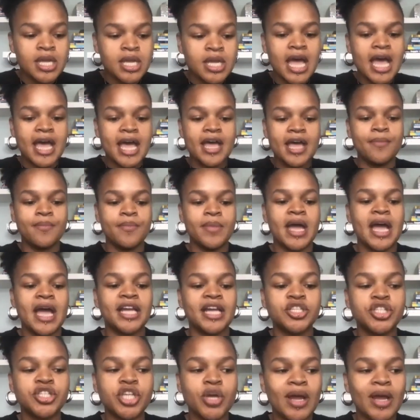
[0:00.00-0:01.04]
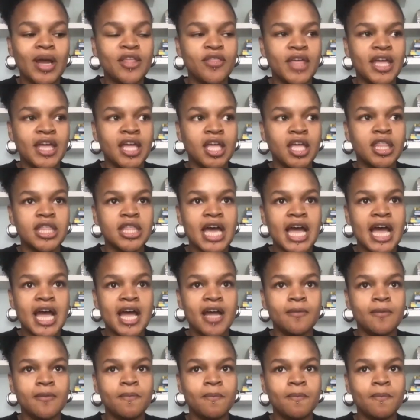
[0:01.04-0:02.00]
Um, and so I think that